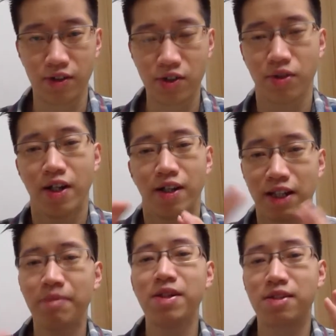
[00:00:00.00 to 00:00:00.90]
So
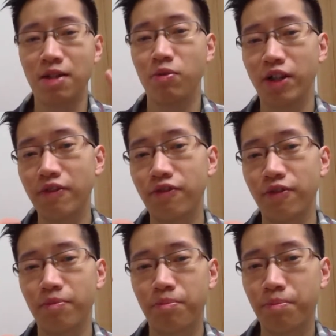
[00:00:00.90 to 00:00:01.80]
that means that will give
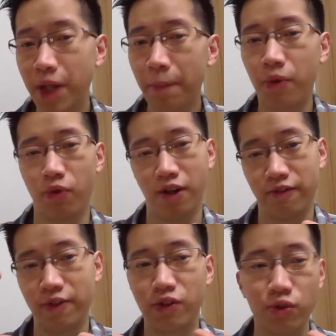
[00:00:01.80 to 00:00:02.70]
people a
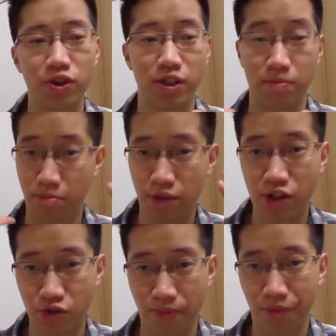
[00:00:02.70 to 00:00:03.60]
very good
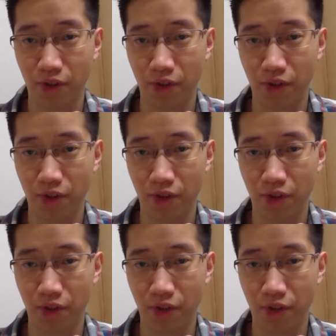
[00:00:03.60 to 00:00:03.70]
impression.